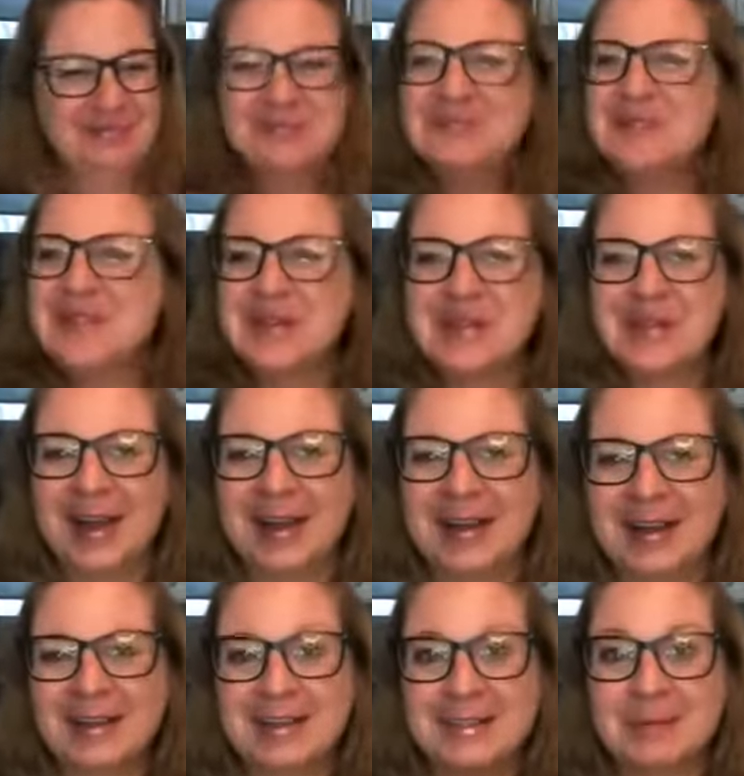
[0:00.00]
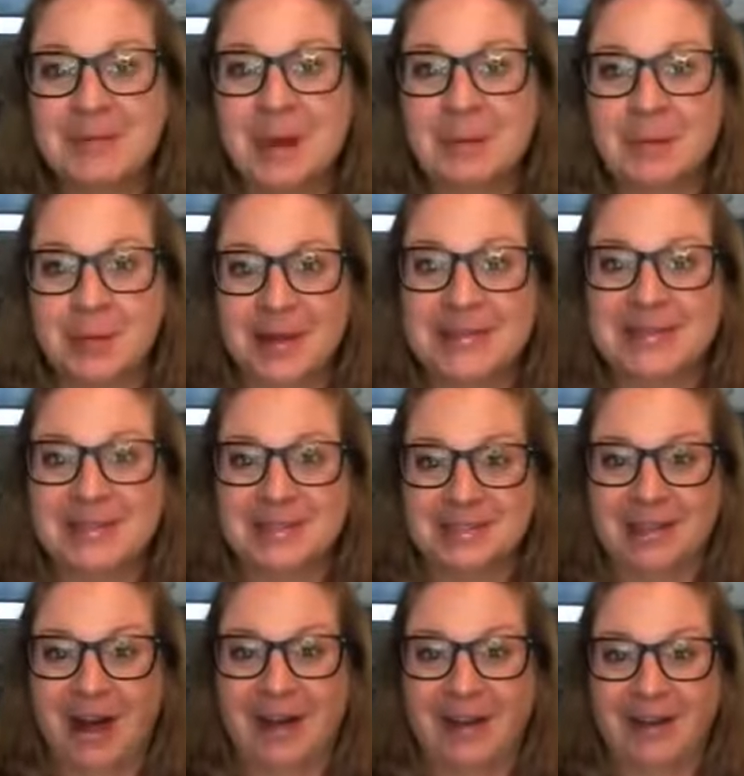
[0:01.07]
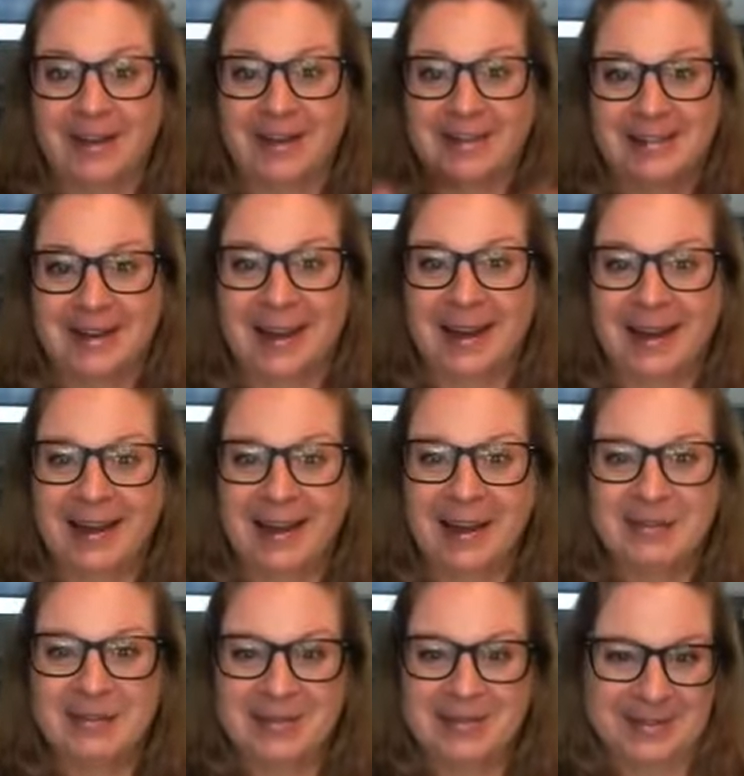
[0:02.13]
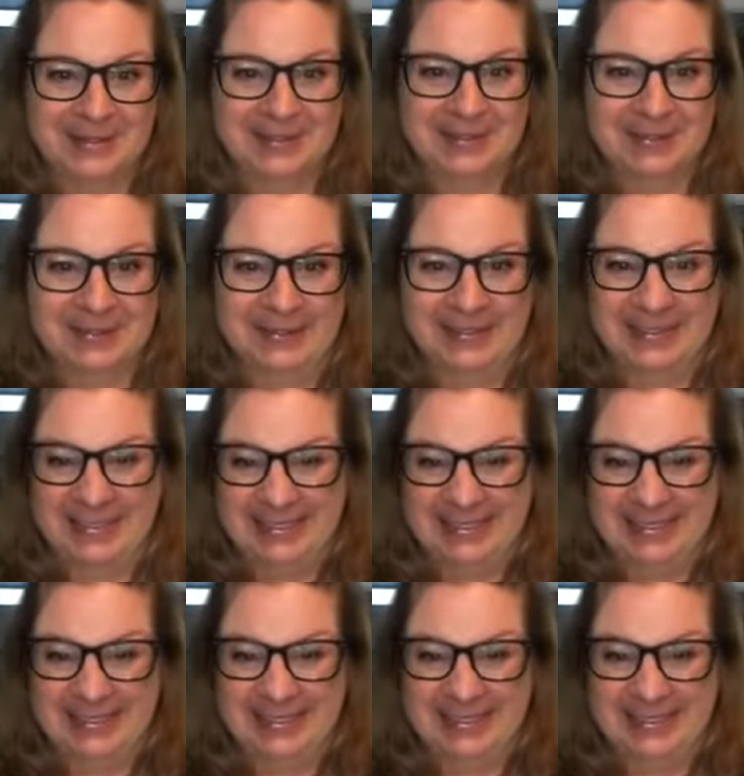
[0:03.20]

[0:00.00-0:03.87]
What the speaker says: Right? At least I'm not wasting chocolate today if it doesn't work.